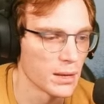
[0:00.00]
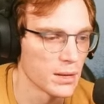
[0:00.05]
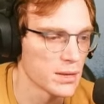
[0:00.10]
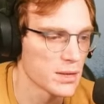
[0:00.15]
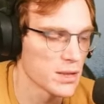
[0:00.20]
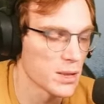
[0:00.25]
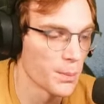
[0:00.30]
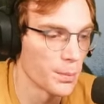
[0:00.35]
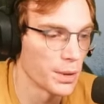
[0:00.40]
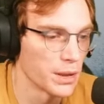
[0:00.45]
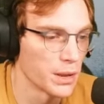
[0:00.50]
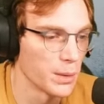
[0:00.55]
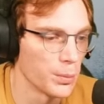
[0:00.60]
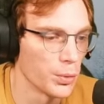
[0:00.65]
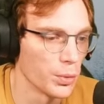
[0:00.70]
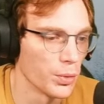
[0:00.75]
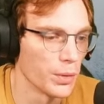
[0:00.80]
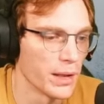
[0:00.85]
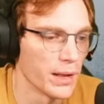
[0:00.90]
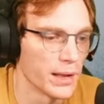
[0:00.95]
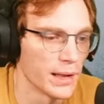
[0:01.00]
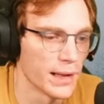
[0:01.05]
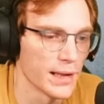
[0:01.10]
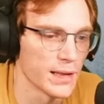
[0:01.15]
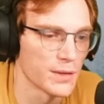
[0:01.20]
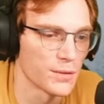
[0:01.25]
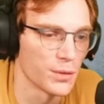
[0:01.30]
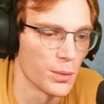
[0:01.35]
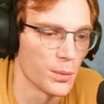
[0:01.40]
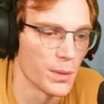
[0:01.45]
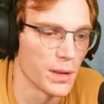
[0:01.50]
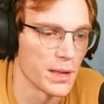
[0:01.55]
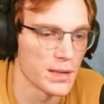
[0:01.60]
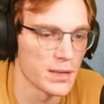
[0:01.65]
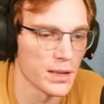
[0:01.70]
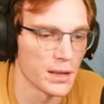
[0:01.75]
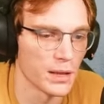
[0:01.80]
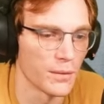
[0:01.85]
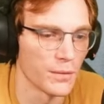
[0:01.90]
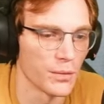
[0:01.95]
somebody bought it last few weeks
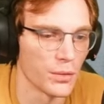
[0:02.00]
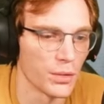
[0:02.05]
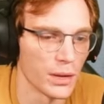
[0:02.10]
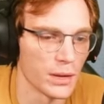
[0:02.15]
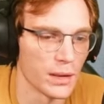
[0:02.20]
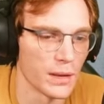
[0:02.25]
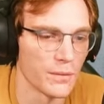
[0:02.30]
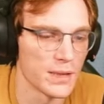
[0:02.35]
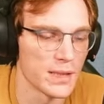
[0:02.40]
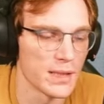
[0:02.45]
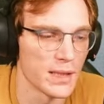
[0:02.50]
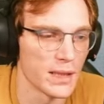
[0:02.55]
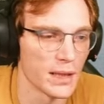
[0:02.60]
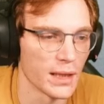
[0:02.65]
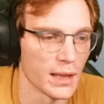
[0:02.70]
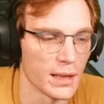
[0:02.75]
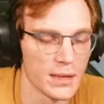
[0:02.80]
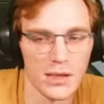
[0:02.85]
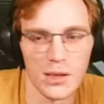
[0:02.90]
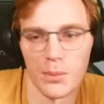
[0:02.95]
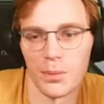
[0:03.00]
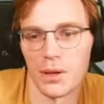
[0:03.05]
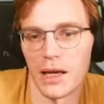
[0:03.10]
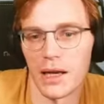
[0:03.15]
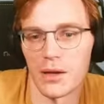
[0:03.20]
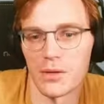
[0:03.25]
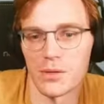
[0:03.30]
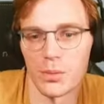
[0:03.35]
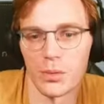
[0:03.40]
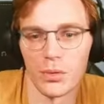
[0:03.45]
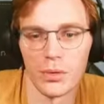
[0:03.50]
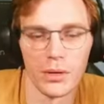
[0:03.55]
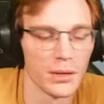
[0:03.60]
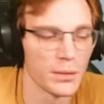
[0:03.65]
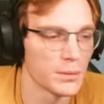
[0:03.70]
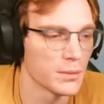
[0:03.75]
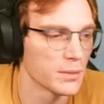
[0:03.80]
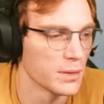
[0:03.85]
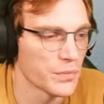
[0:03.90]
and I thought I'd never see it again. Somebody else bought it.